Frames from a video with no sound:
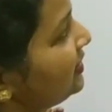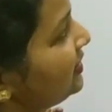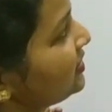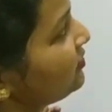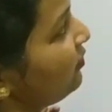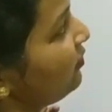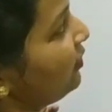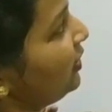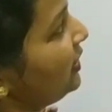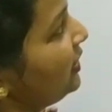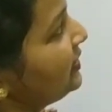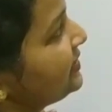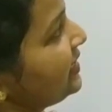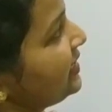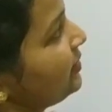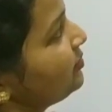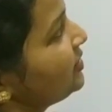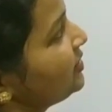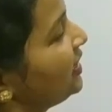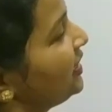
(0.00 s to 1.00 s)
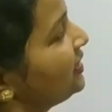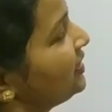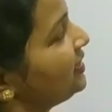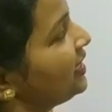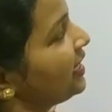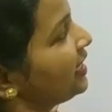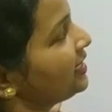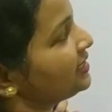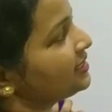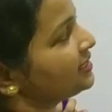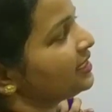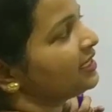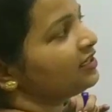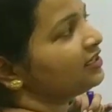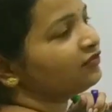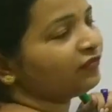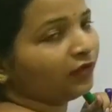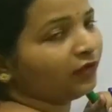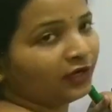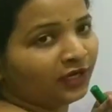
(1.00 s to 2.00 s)
this funnel shaped area is
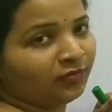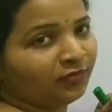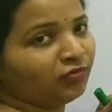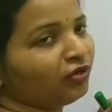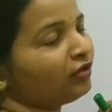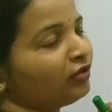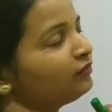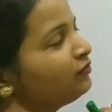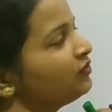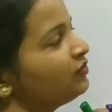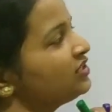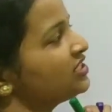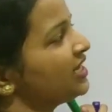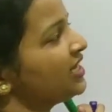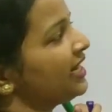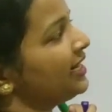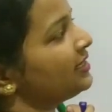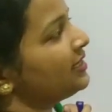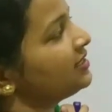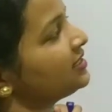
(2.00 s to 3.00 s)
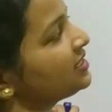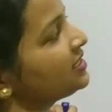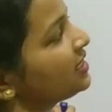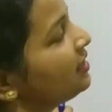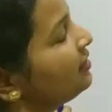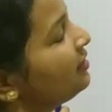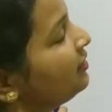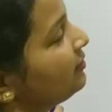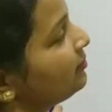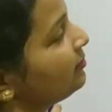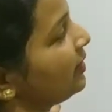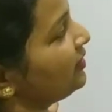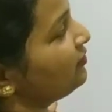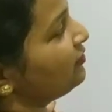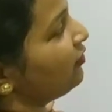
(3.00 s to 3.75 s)
infundibulum, which ends by